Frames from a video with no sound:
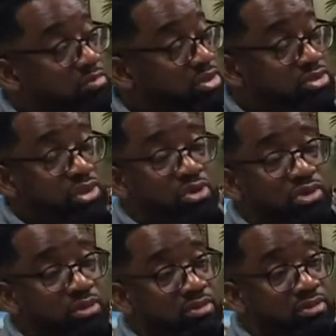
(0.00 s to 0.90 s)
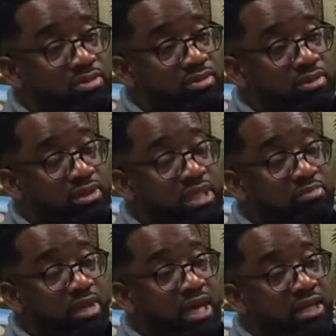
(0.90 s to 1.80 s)
but don't get
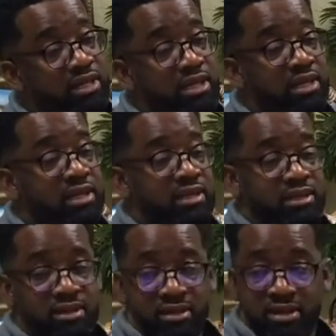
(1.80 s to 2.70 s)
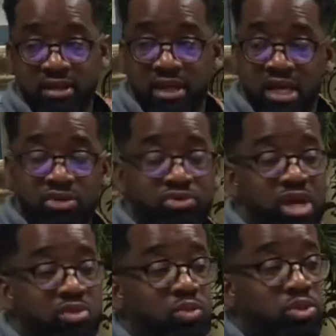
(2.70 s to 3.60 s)
mad and
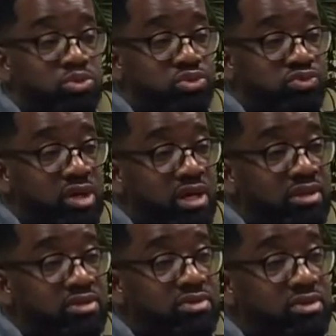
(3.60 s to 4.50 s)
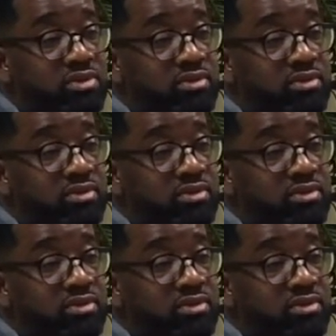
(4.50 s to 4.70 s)
create wounds for others.